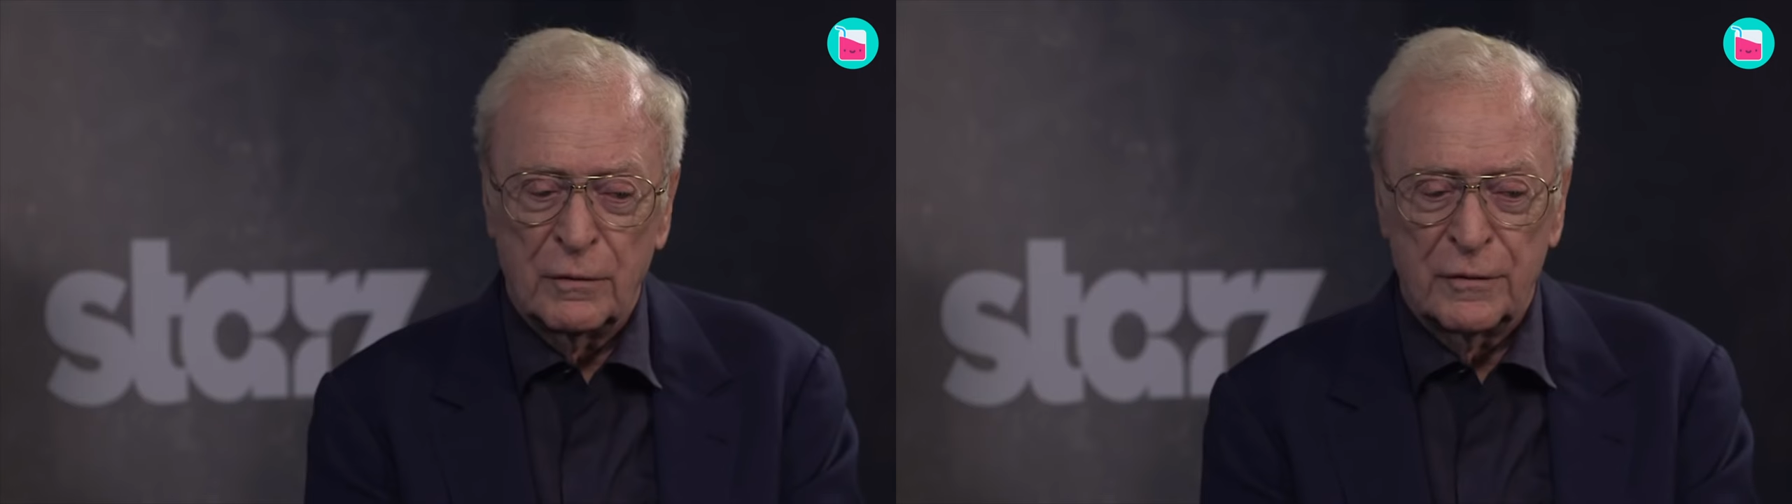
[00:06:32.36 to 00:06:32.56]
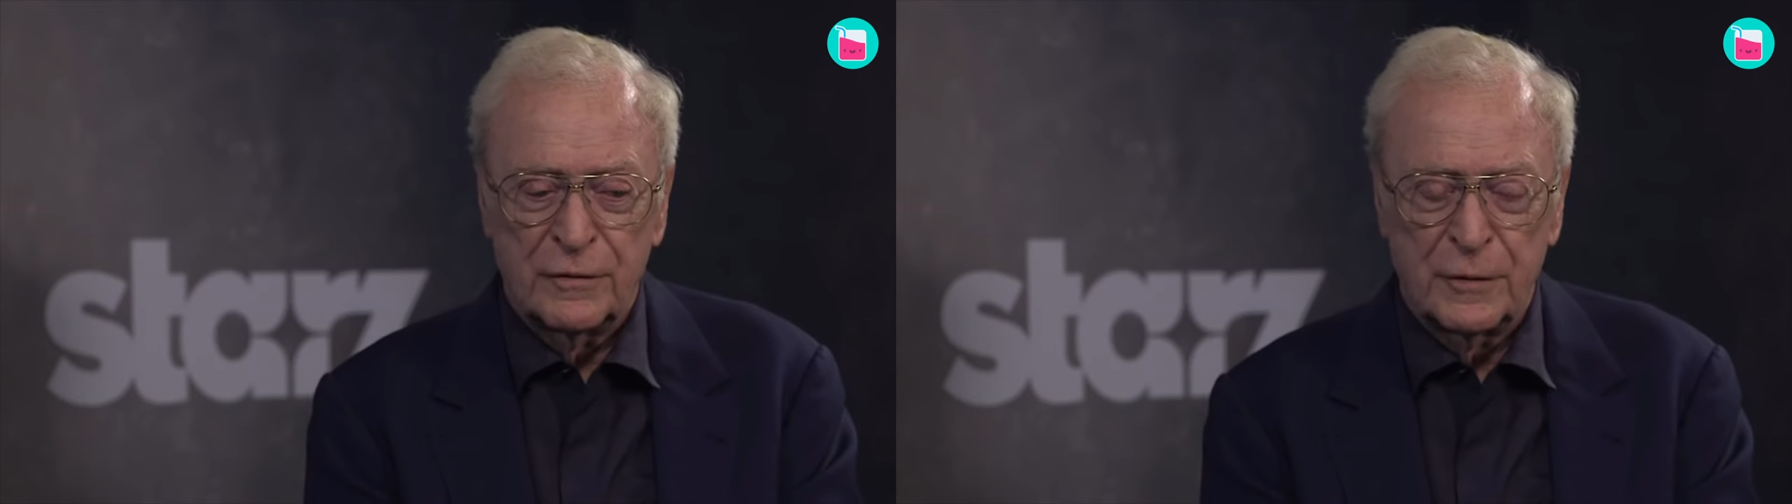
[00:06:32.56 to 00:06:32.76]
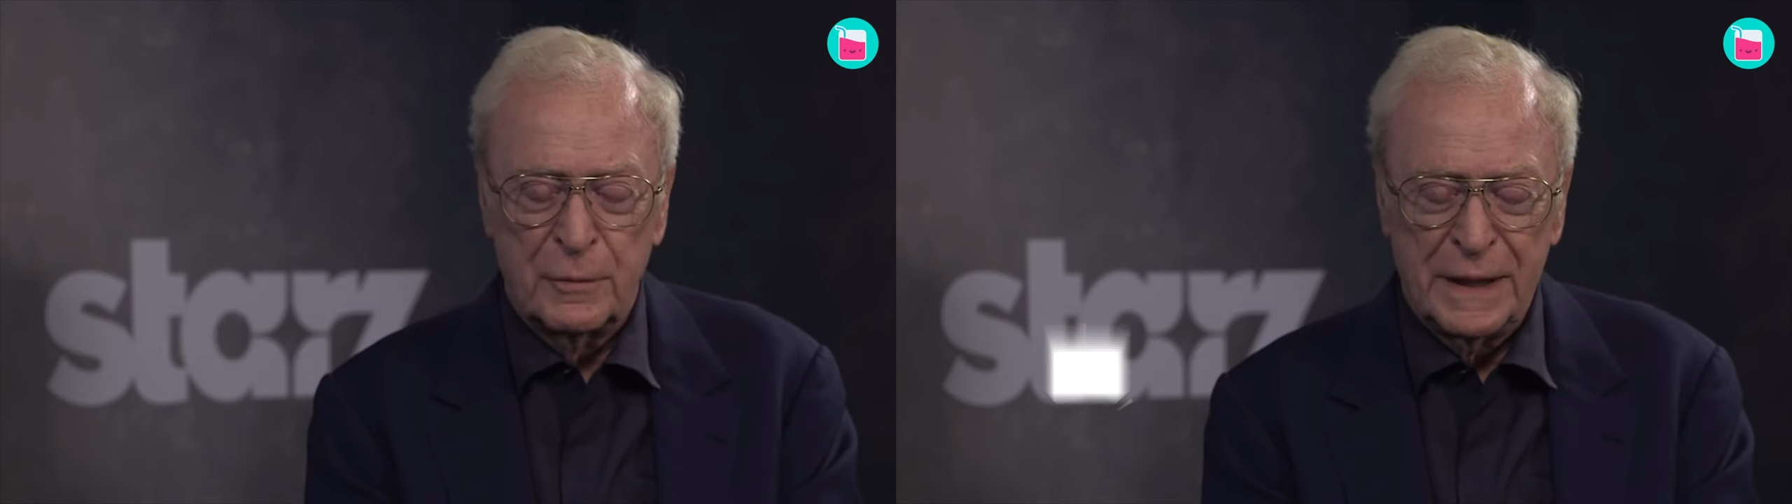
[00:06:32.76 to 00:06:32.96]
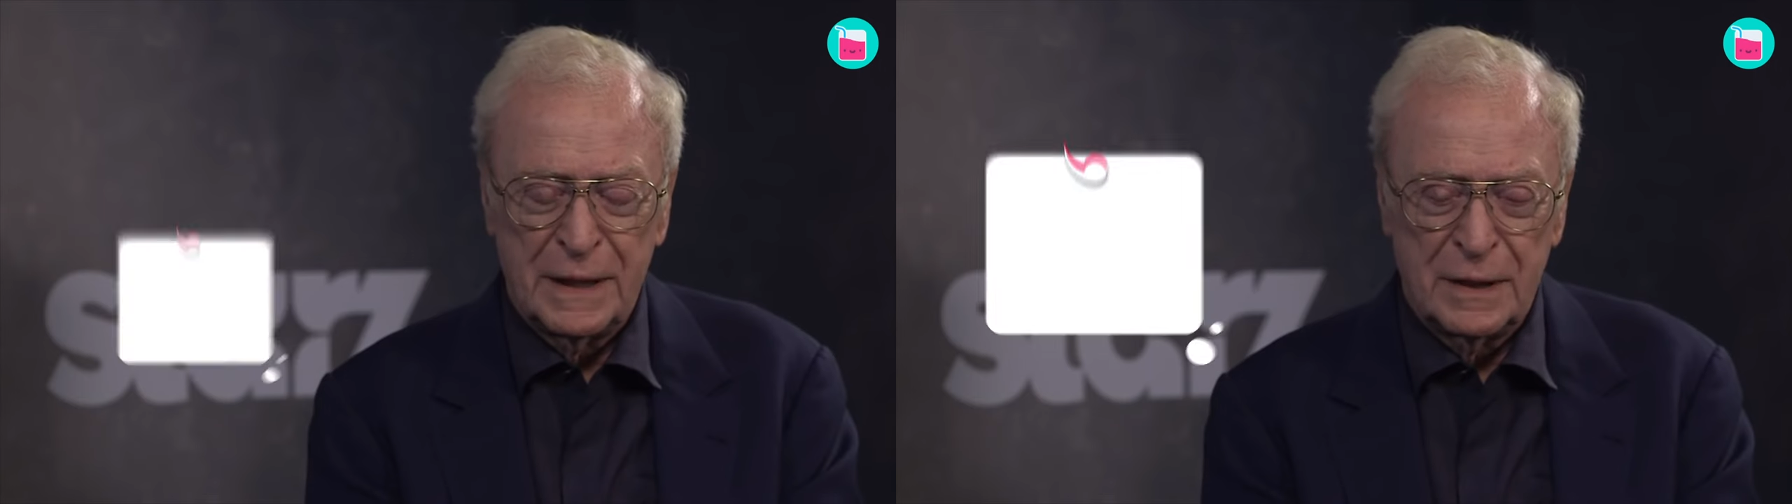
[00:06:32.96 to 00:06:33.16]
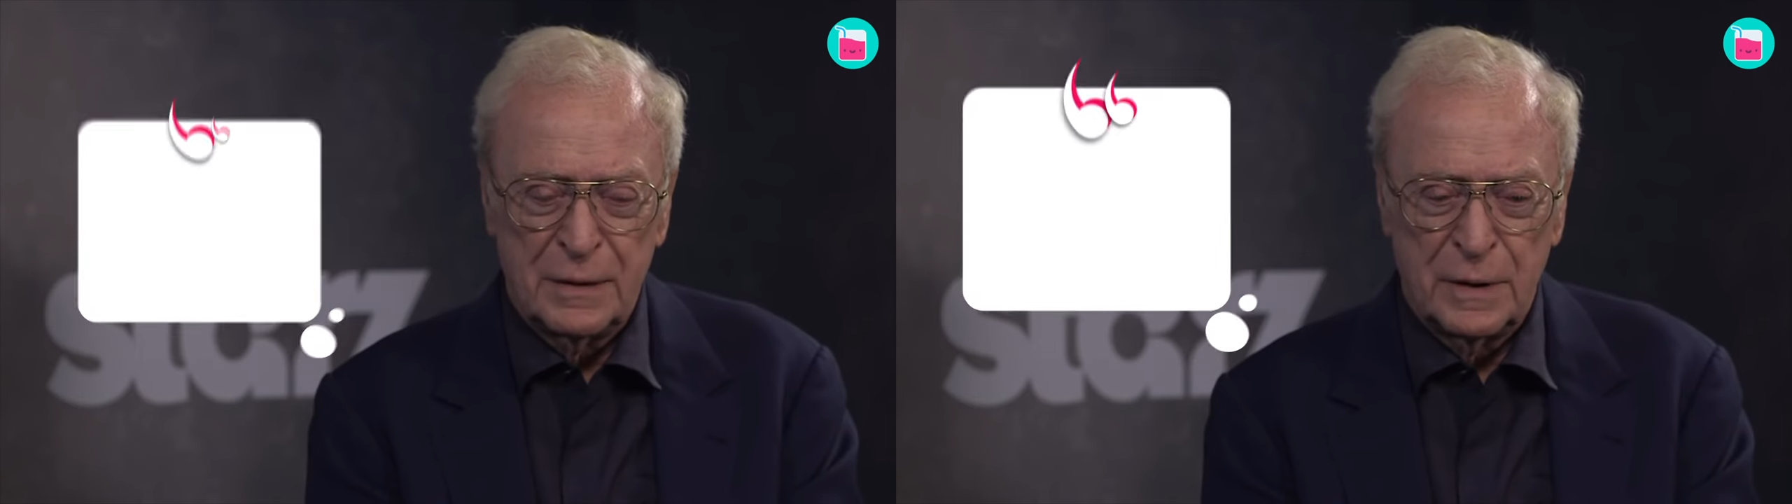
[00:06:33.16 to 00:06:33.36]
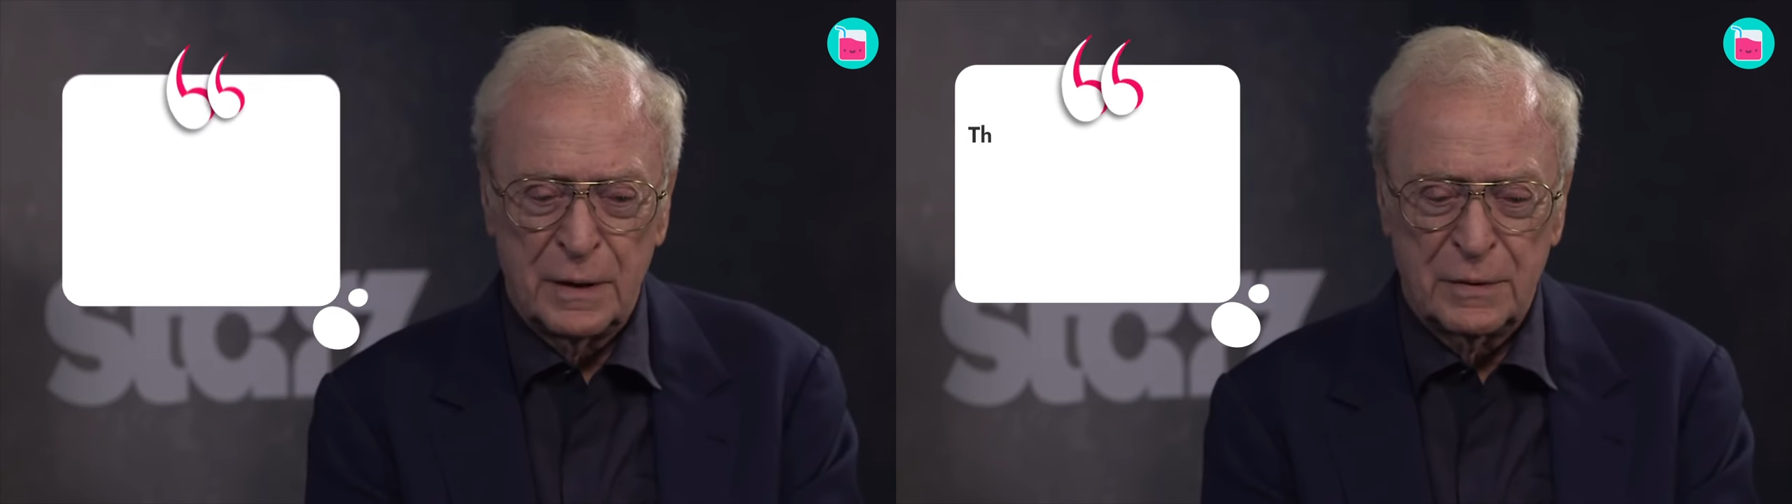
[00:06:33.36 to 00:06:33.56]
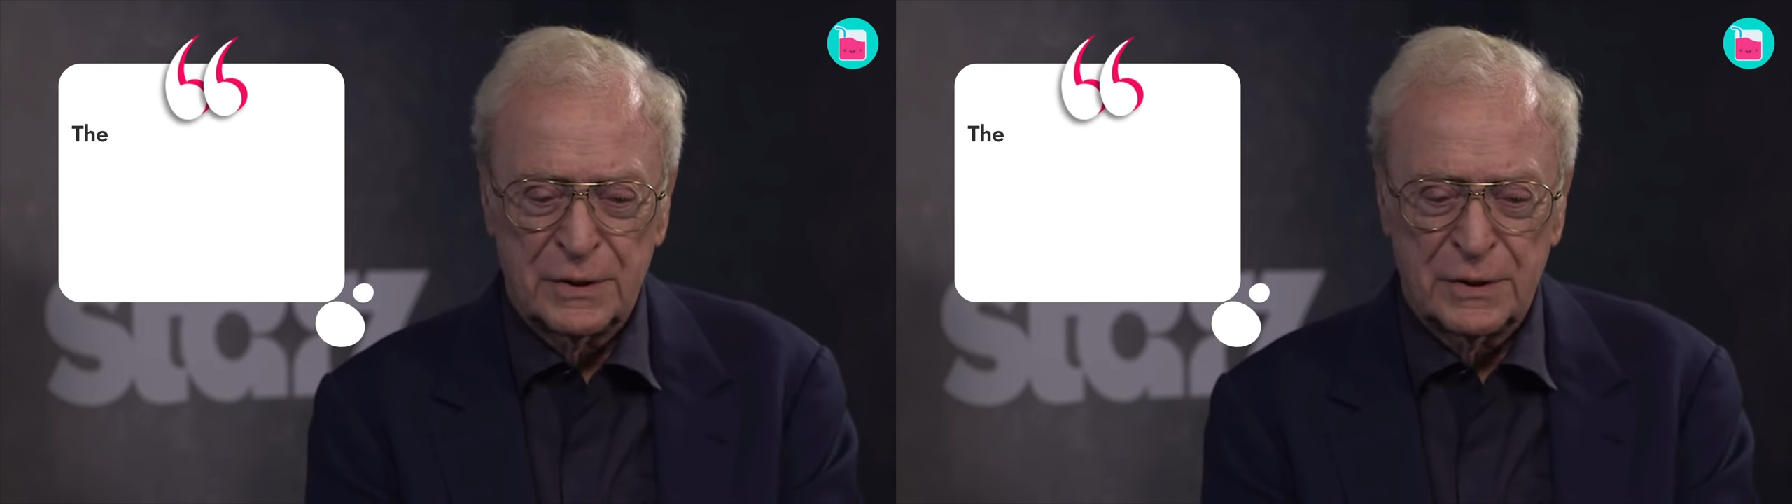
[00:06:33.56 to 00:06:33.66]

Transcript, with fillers: He said, "The